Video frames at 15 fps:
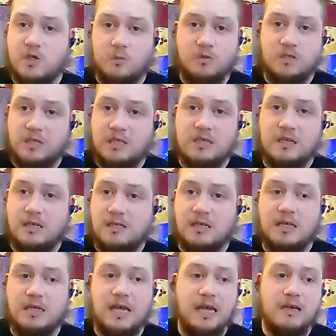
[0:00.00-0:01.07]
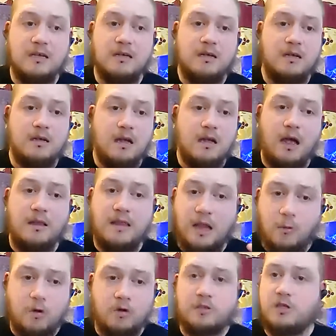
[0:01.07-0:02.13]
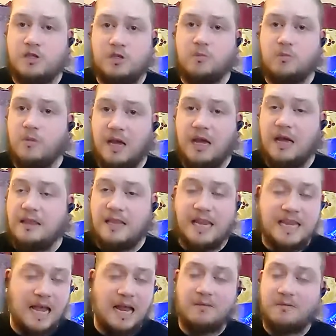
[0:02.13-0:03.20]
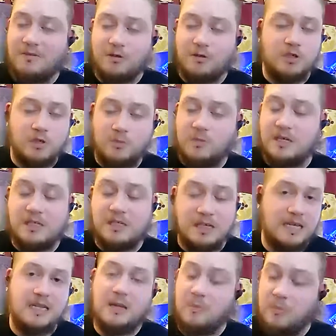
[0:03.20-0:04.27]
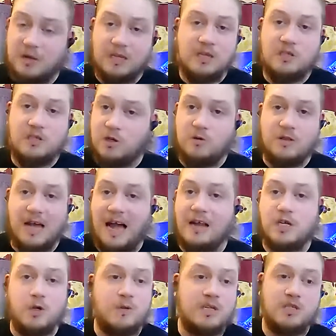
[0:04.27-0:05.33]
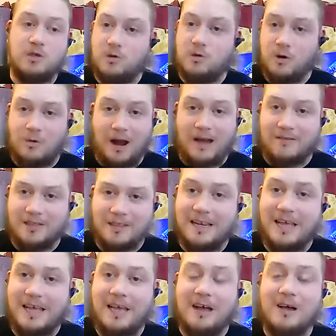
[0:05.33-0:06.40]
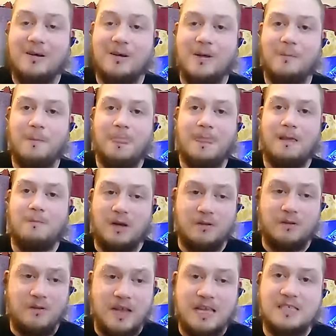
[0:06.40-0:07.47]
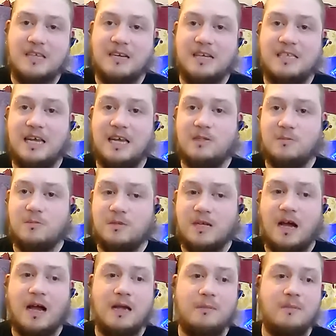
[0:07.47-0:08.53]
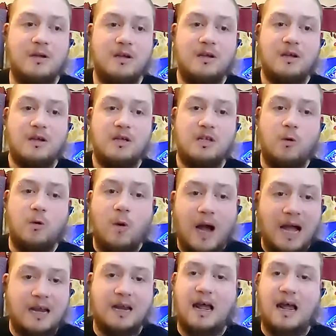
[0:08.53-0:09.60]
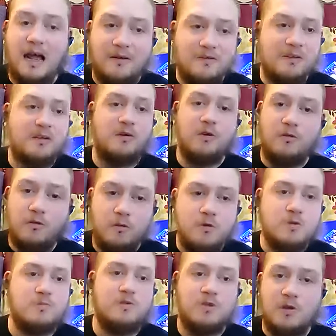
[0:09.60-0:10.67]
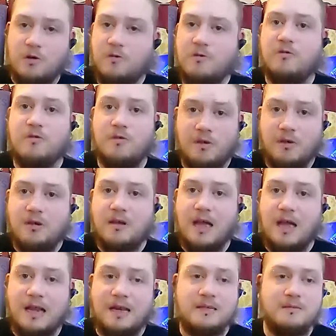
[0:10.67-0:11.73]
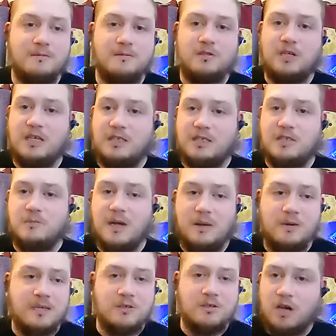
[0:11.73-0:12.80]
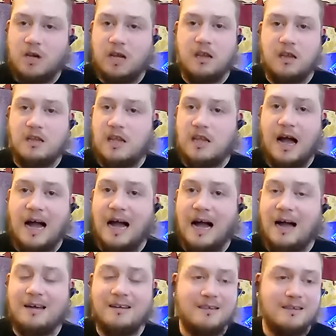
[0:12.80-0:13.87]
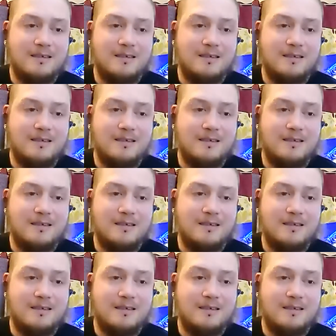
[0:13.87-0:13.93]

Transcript: if someone's listening today and they want to submit and they can fully submit today, then please do that. Do it sooner rather than later. But if it is going to take some time, you are going to have to go through some stuff. And Jesus maybe is knocking at your heart